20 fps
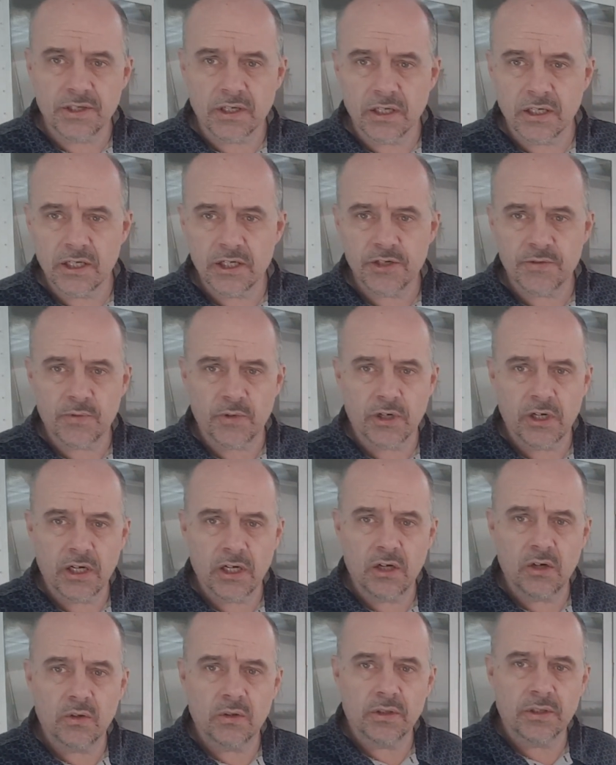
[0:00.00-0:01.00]
I guess, for
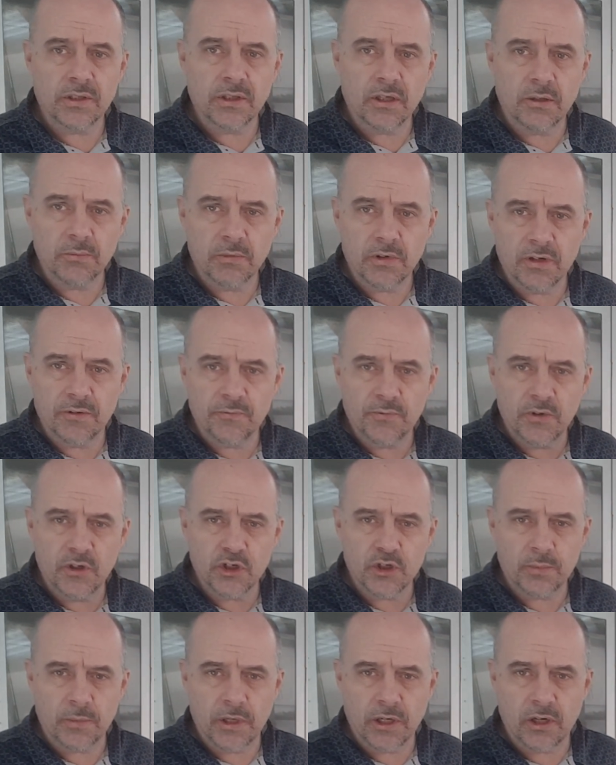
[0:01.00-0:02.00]
now, and then I'm going to
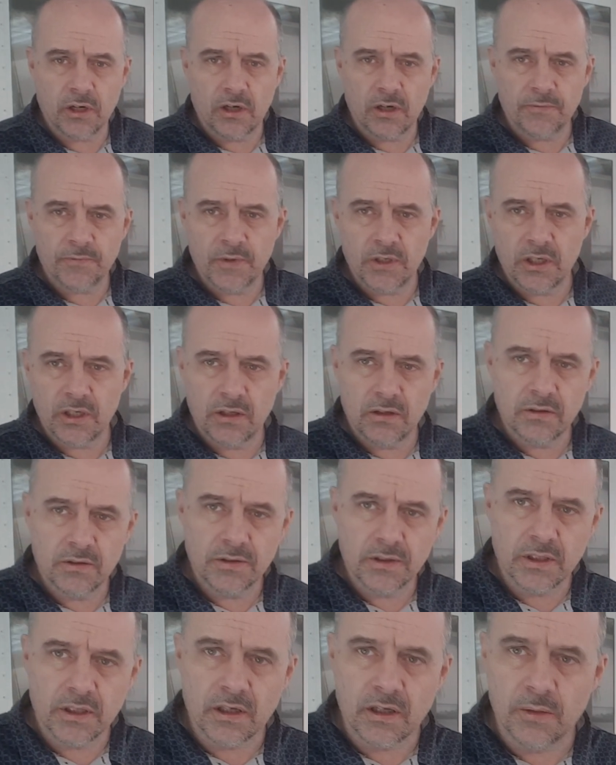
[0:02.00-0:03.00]
finish my coffee here,
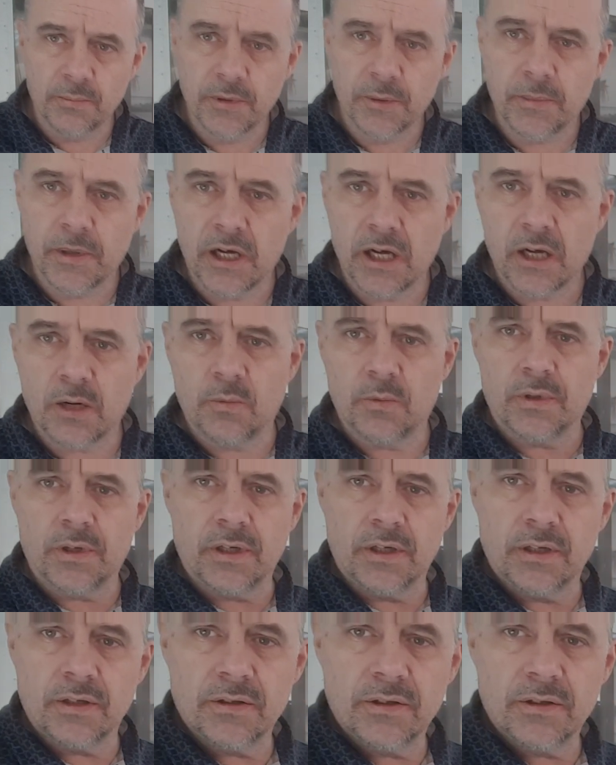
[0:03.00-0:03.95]
and then I'll be back when I